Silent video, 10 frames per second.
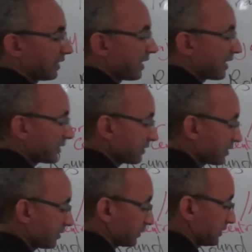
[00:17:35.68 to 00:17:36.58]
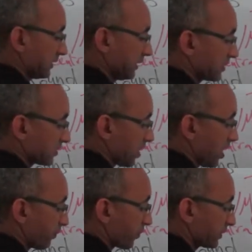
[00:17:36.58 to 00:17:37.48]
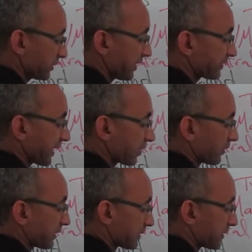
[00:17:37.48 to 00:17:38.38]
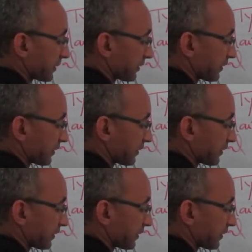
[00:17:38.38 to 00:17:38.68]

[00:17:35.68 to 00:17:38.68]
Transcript: and its opposite, antagonist.